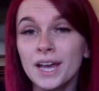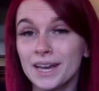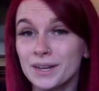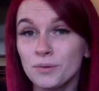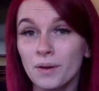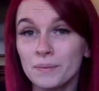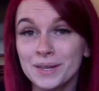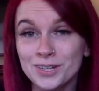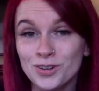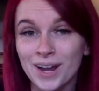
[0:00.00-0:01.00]
and you want me
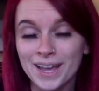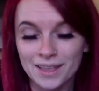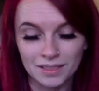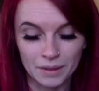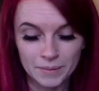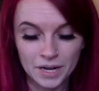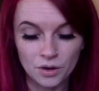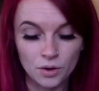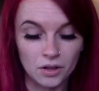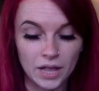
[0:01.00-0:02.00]
to try it, let me
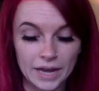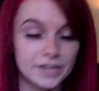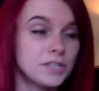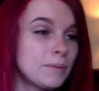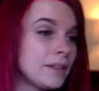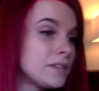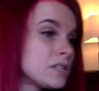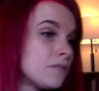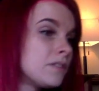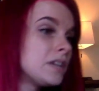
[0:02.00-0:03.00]
know. I'll add it to my
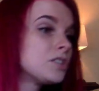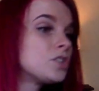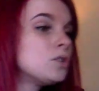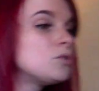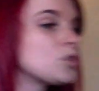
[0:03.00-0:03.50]
list of things to